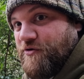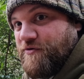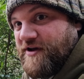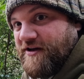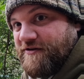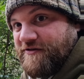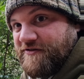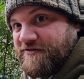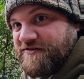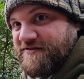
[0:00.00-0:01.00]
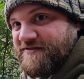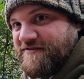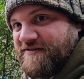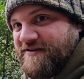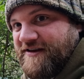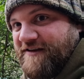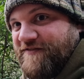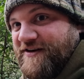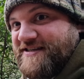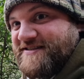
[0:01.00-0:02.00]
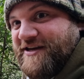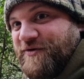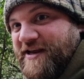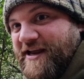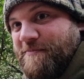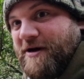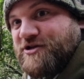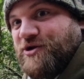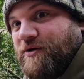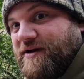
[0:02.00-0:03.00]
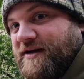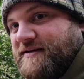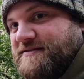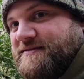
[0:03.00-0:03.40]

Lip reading: who knows? If I stay on here much longer,